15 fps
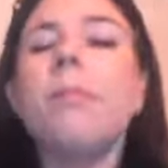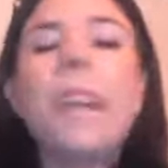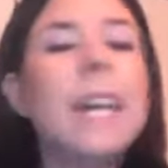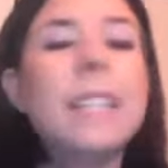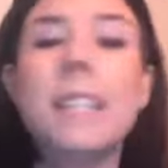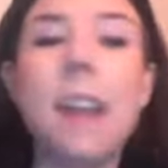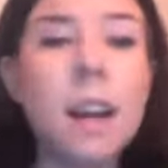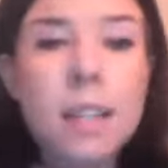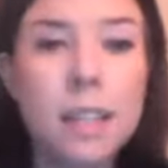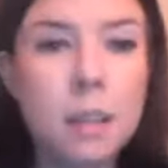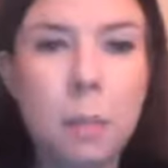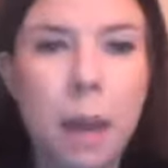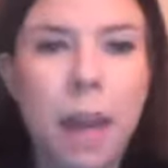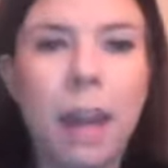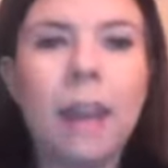It's not
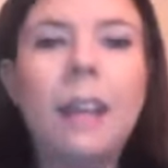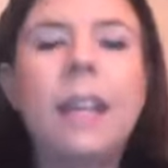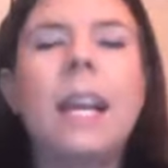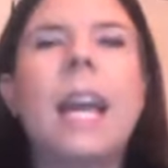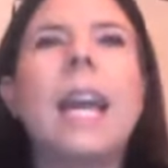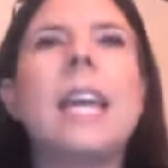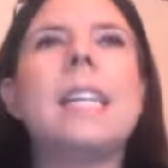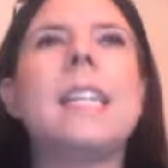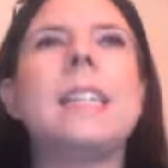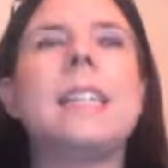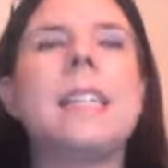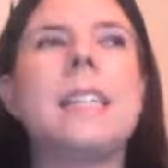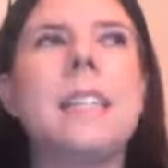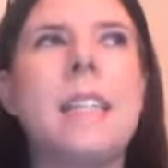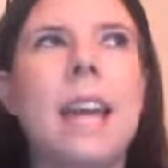eBay. It is
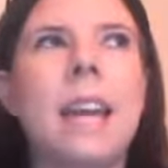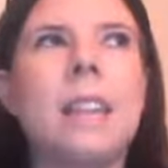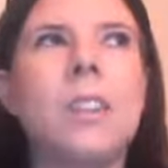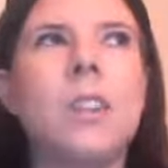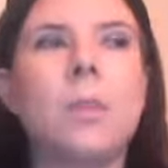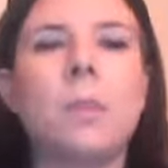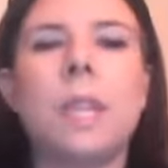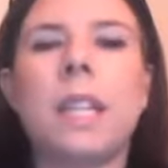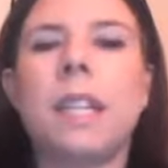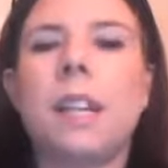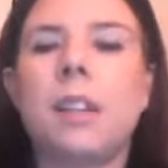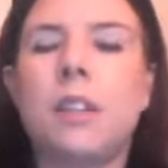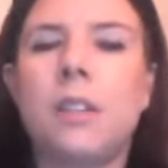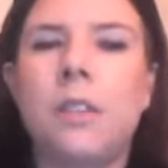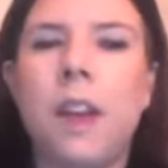instead something that
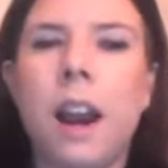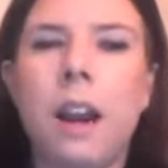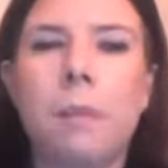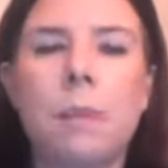is far